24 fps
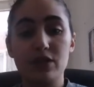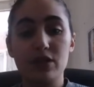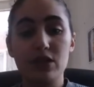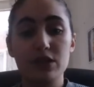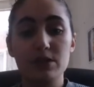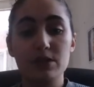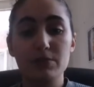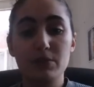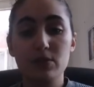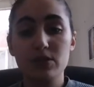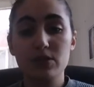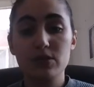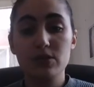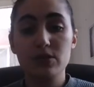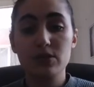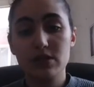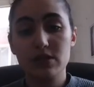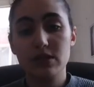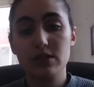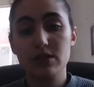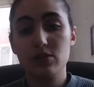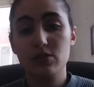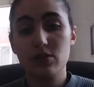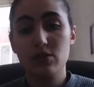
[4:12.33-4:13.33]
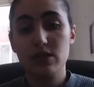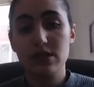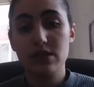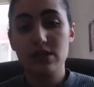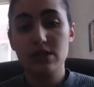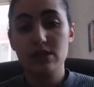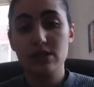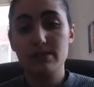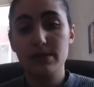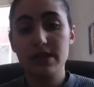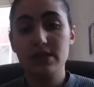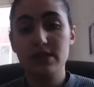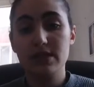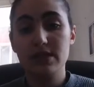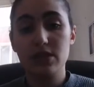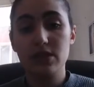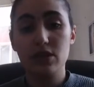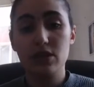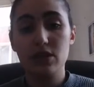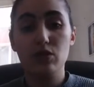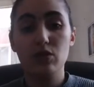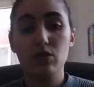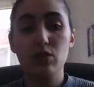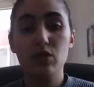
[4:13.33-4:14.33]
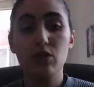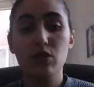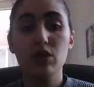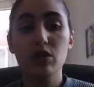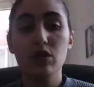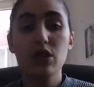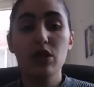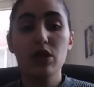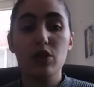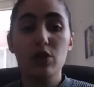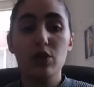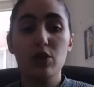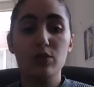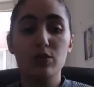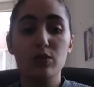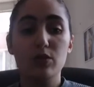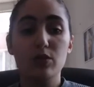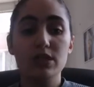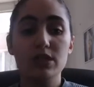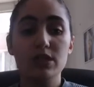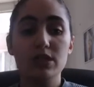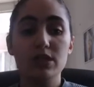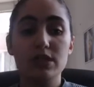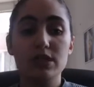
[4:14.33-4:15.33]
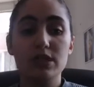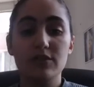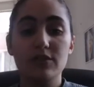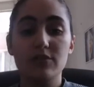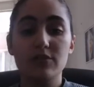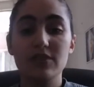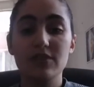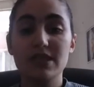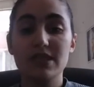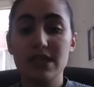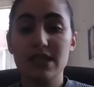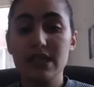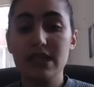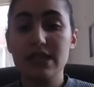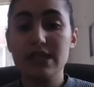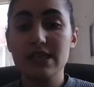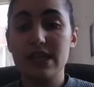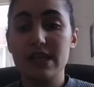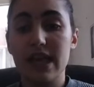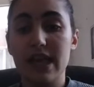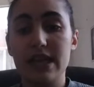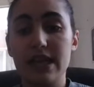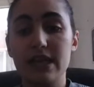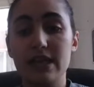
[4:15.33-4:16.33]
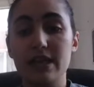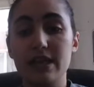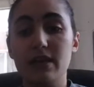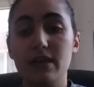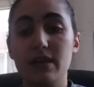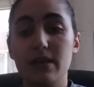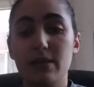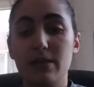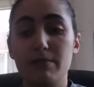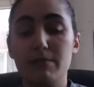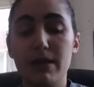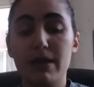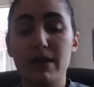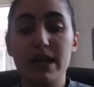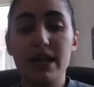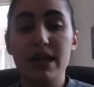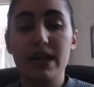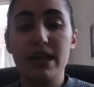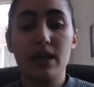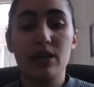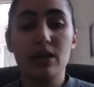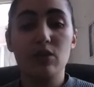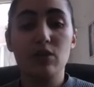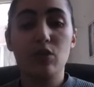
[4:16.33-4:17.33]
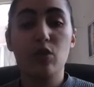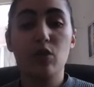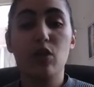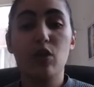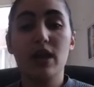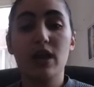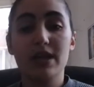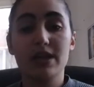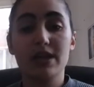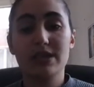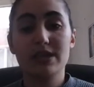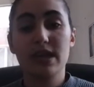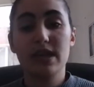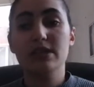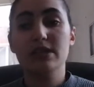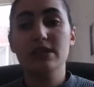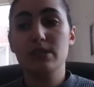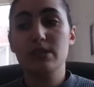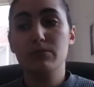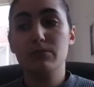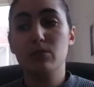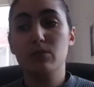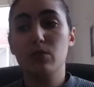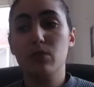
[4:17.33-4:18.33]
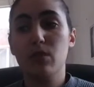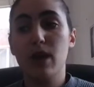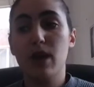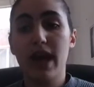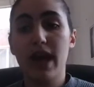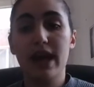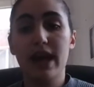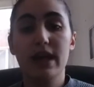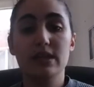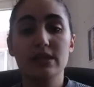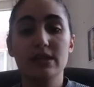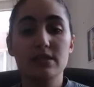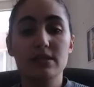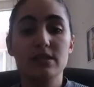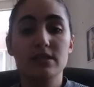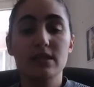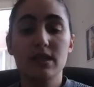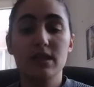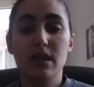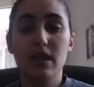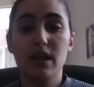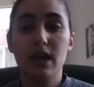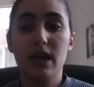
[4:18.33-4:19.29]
Transposing CEDAW into domestic law would facilitate making law accessible and